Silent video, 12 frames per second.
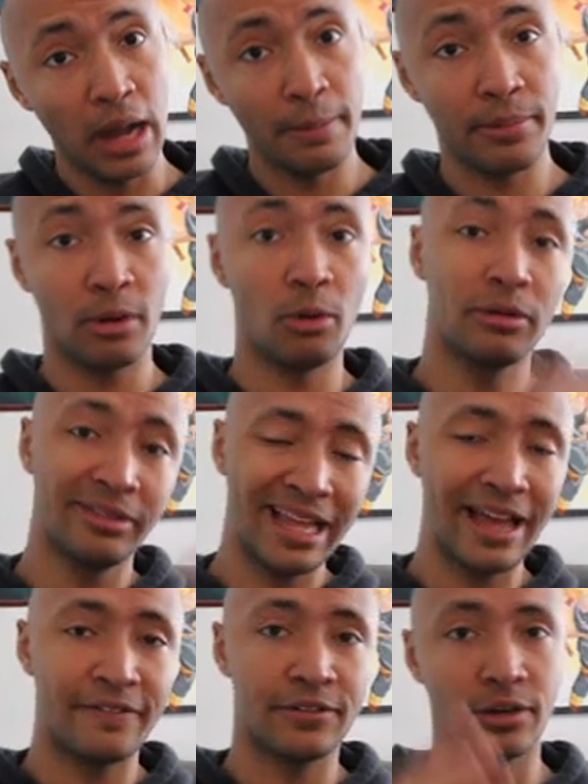up or
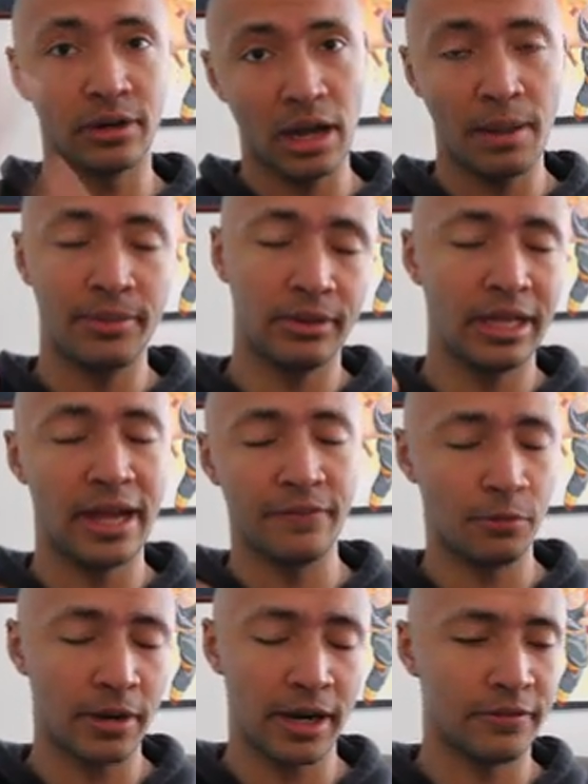left or up or
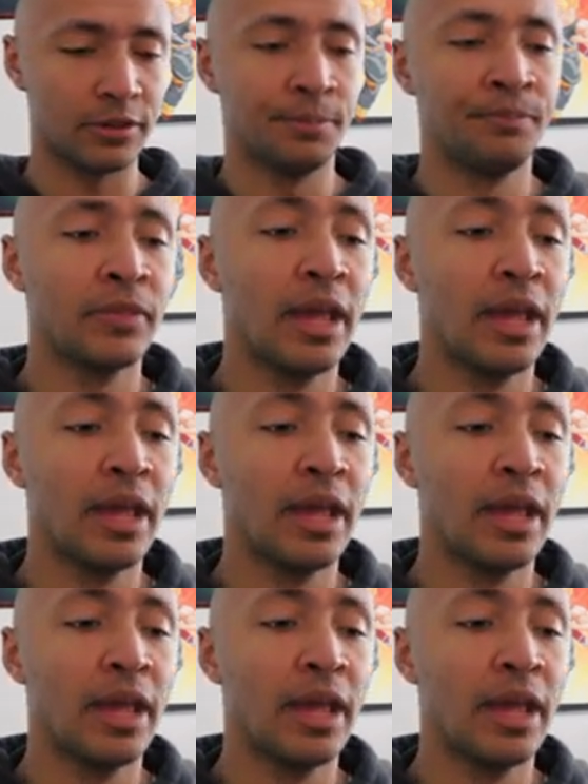left, whatever.